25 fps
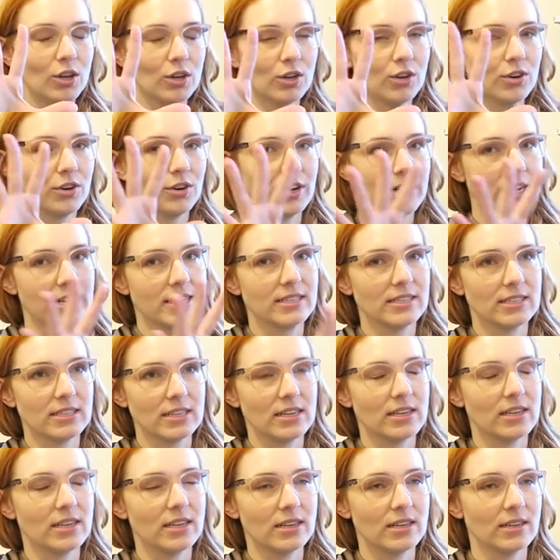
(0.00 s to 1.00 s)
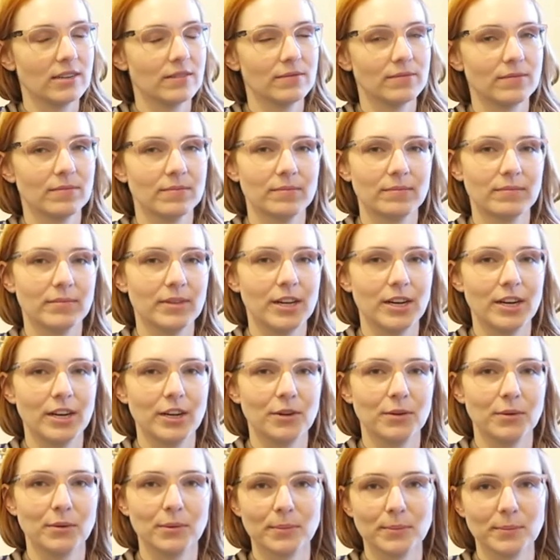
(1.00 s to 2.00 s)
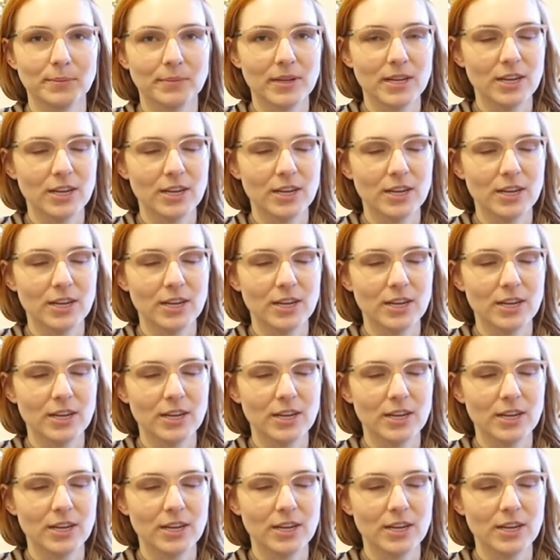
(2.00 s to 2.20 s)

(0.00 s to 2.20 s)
crazy, you know,